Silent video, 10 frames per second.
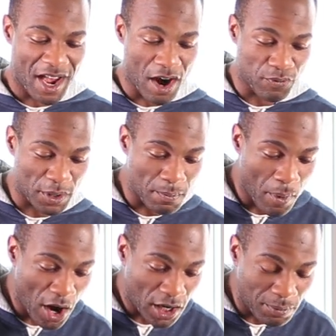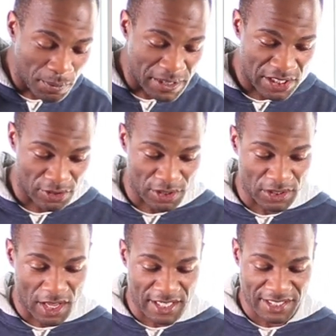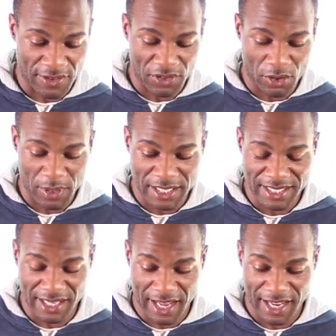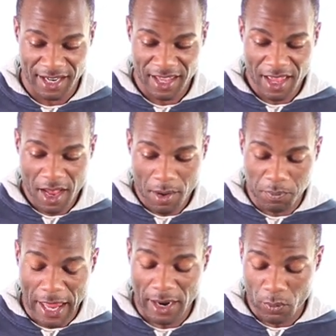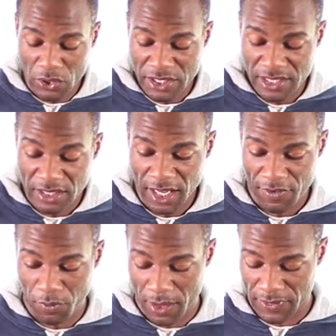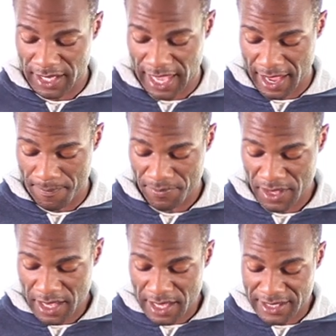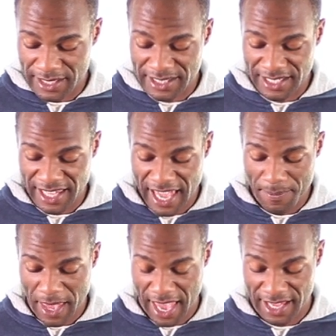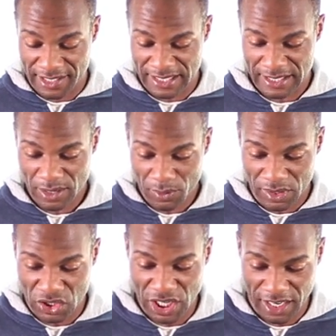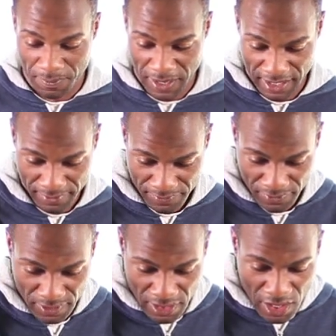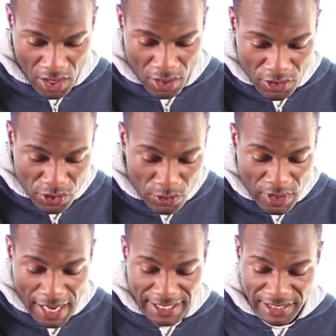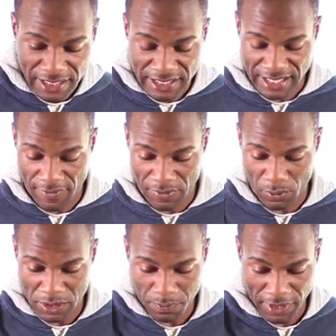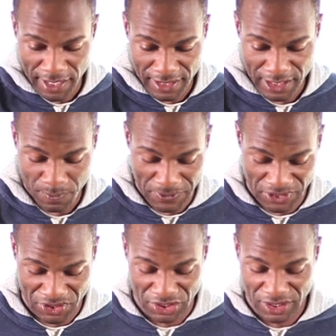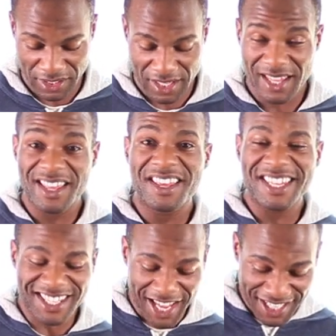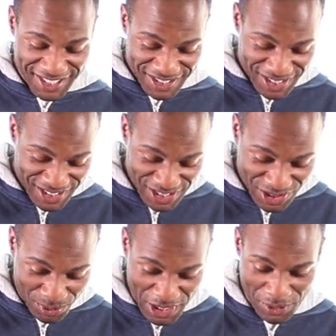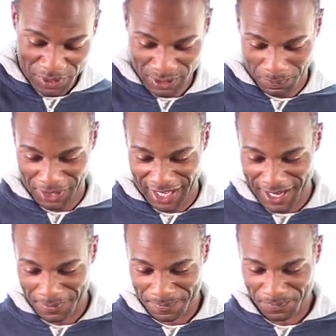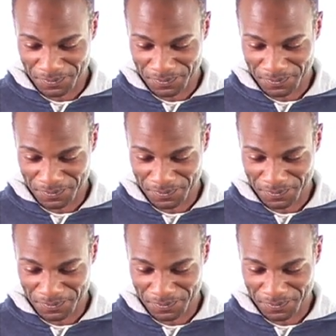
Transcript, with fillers: of remarkable material loss on the queenside, black will still have won the game since the game ends with checkmate. So knight to d7 was played in this position, Knight to d3 was played,